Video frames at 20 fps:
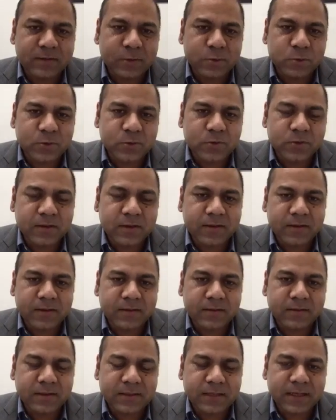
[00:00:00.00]
to
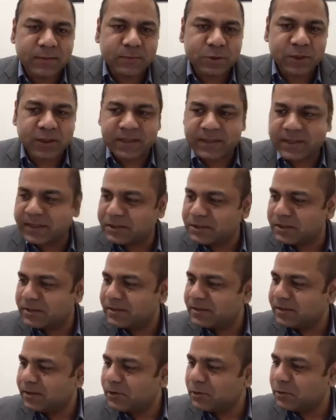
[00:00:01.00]
extinguish any
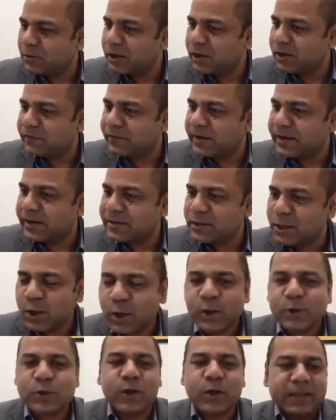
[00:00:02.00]
kitchen oil fires.
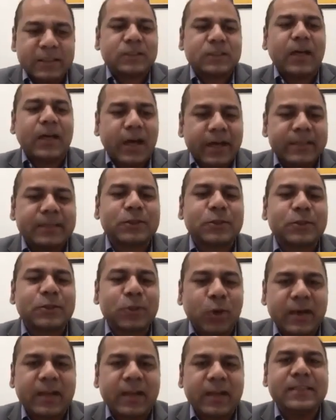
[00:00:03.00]
So I just
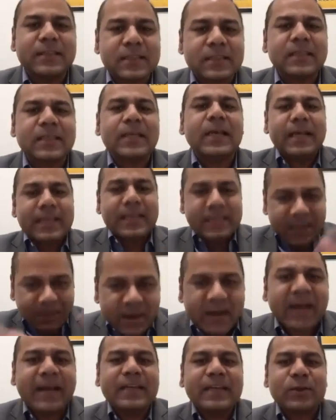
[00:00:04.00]
thought I'll just
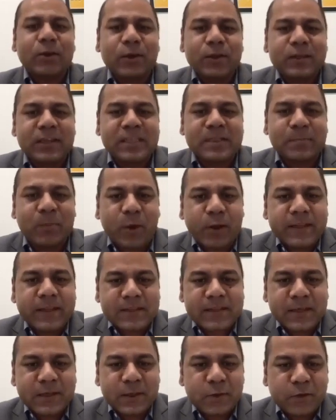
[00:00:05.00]
summarize all of these
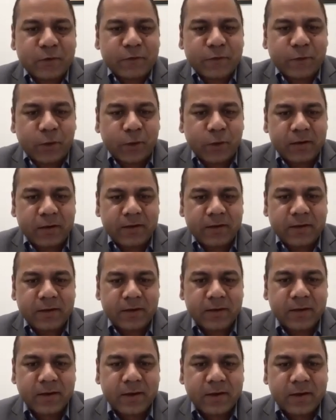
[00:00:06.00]
points
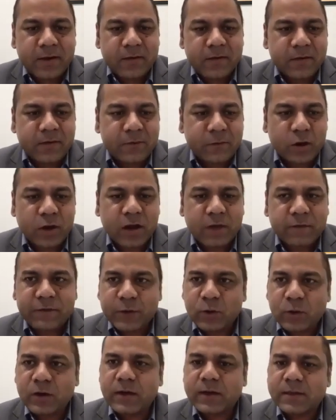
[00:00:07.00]
for our
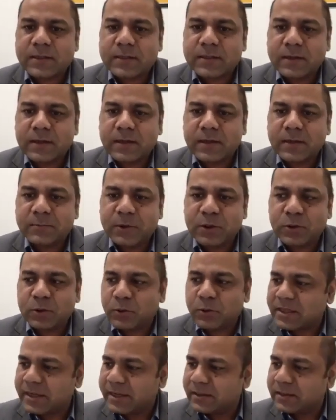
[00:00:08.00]
viewers,
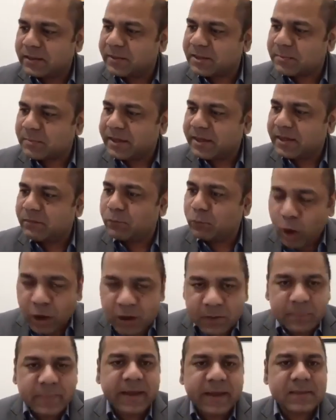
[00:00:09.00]
to help them explain
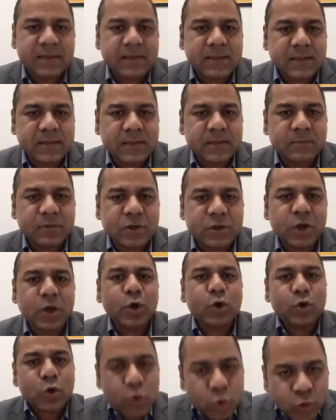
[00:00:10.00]
what makes these systems
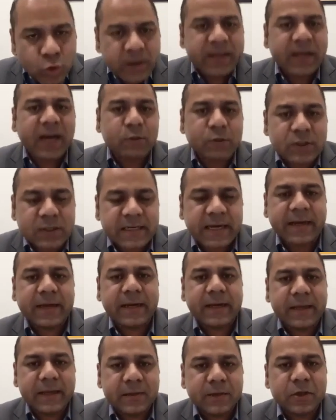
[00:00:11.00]
truly
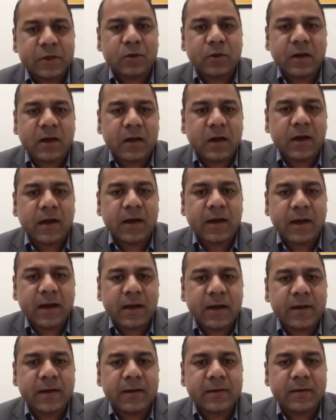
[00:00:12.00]
outstanding,
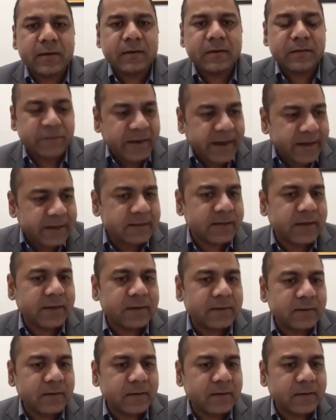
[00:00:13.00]
and the fact that